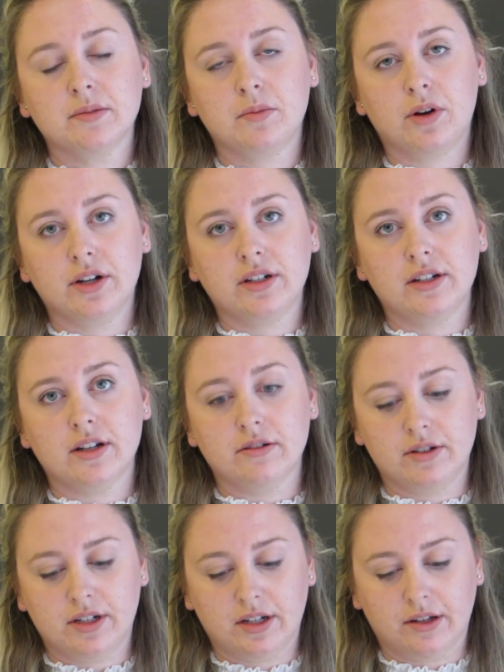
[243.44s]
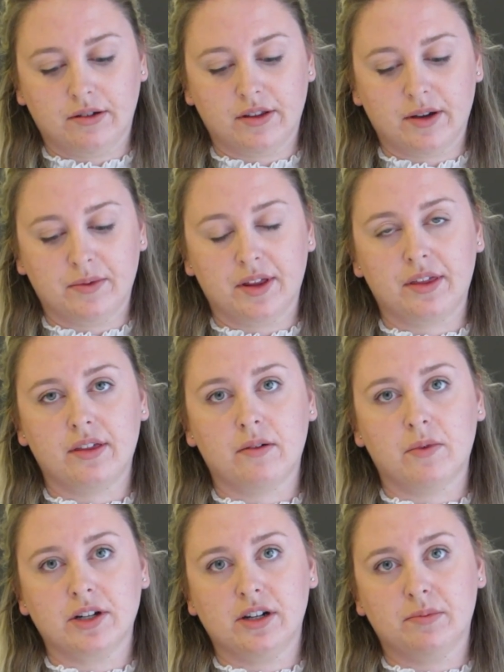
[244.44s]
important to note too that
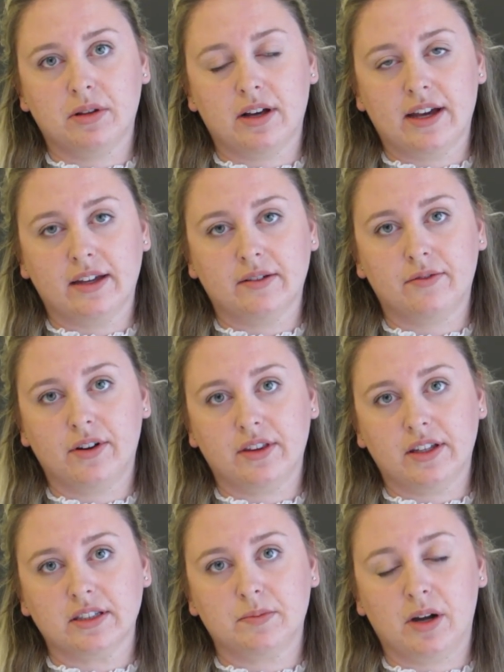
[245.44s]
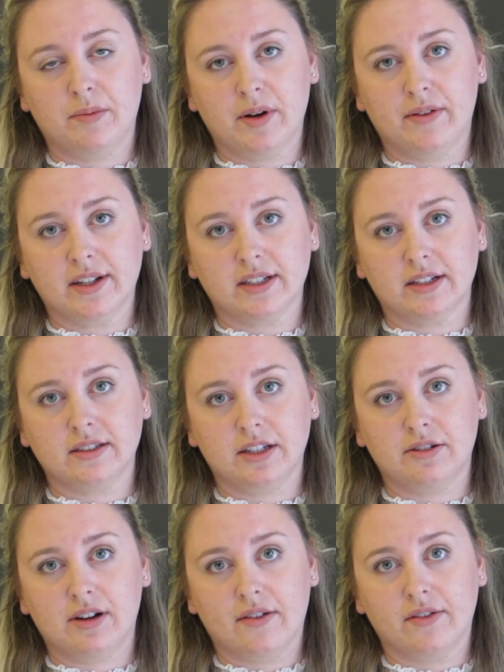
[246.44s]
when you're applying for these permanent
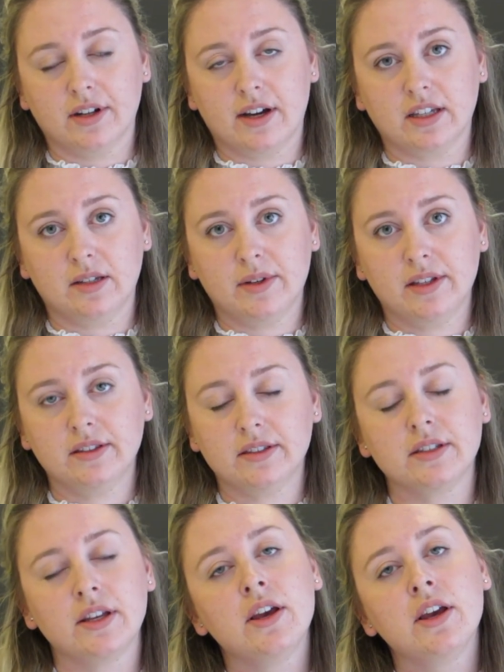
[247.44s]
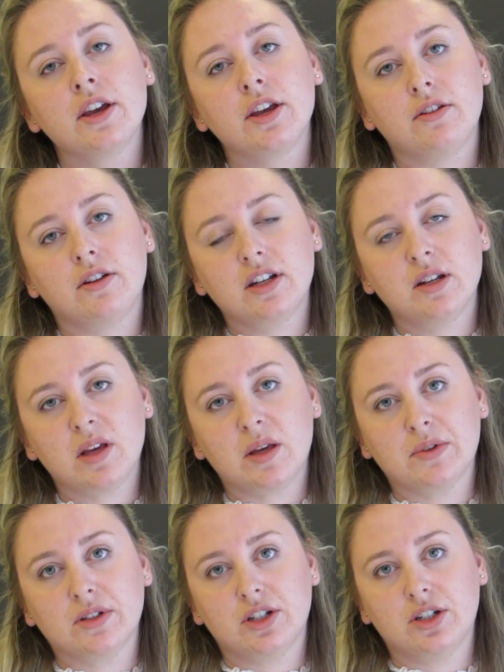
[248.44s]
residency travel documents, you need to be
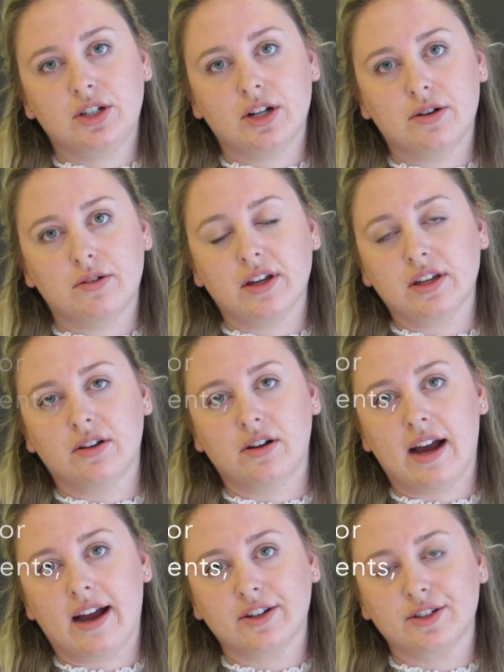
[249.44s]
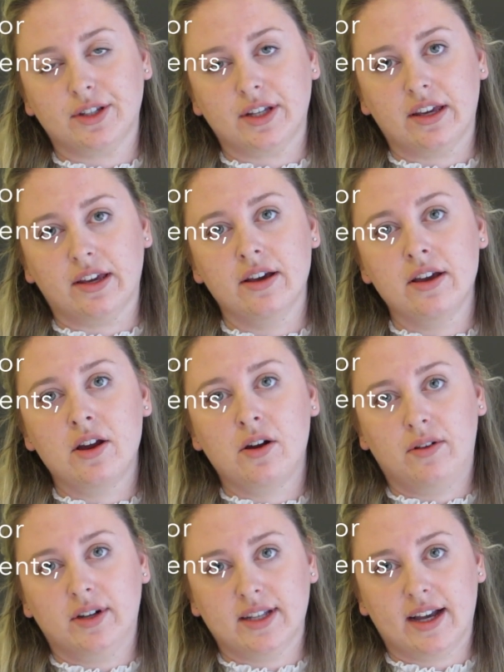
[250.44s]
able to show that you're actually
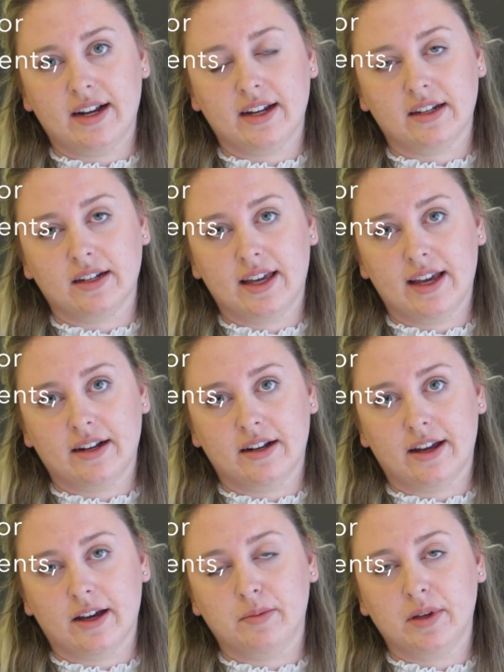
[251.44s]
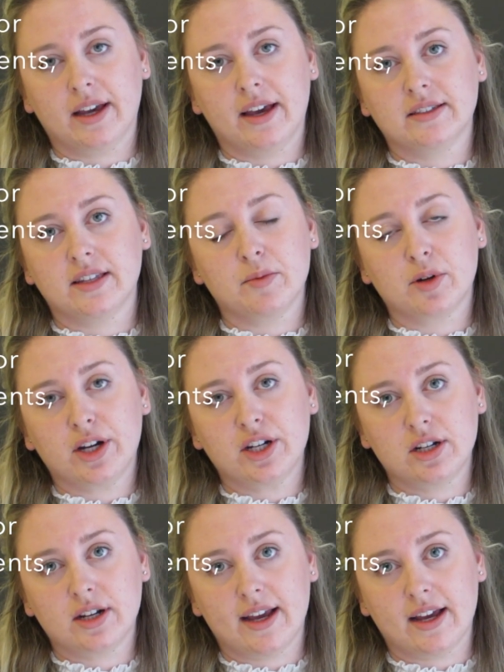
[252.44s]
residing in Canada, because
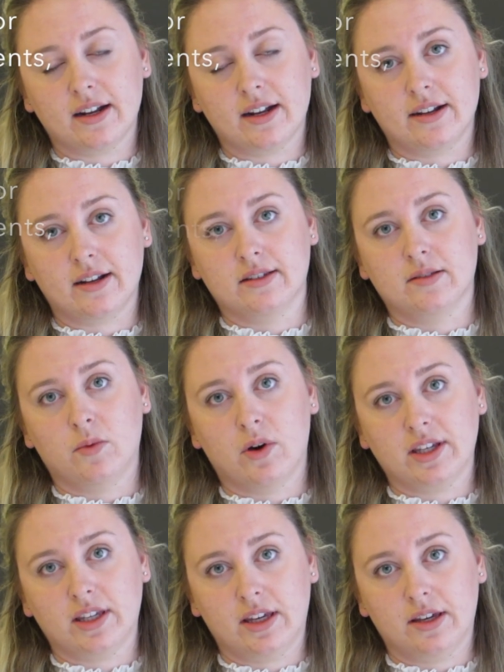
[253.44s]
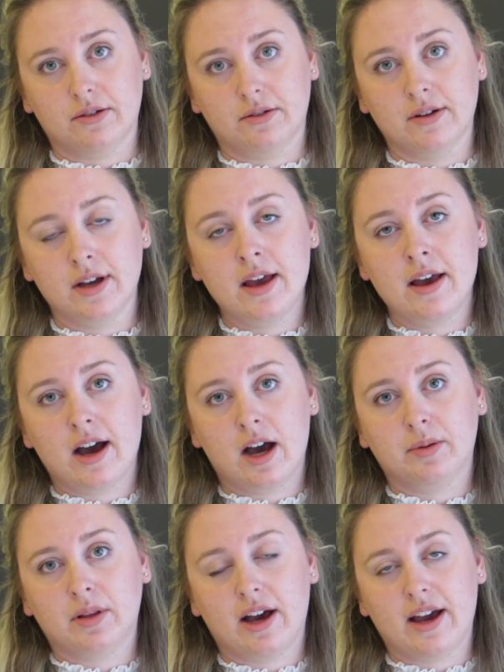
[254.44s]
Immigration Canada doesn't want you
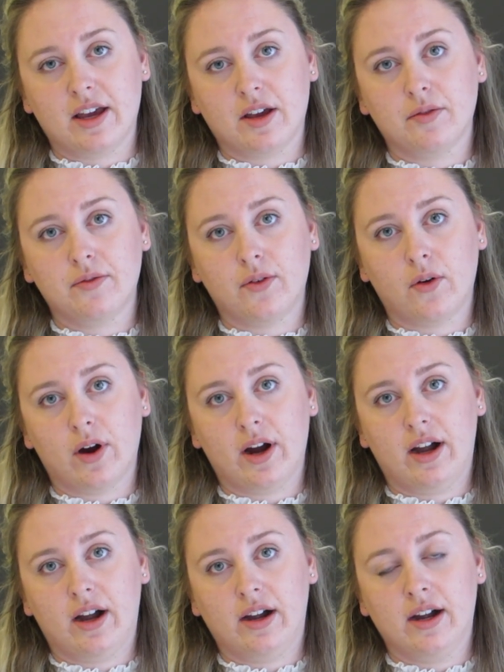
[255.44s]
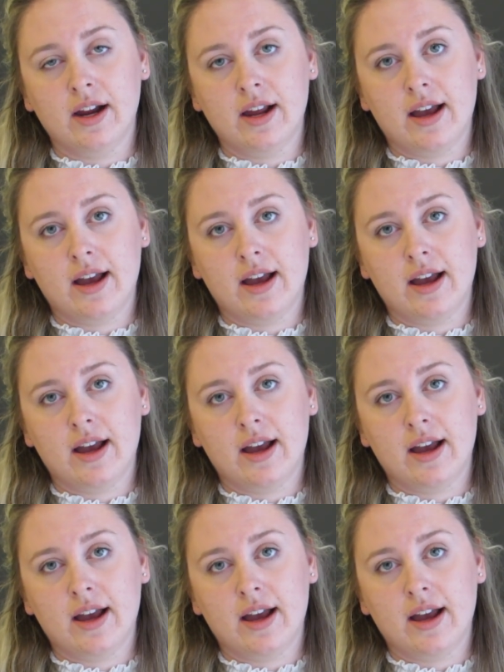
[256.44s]
applying for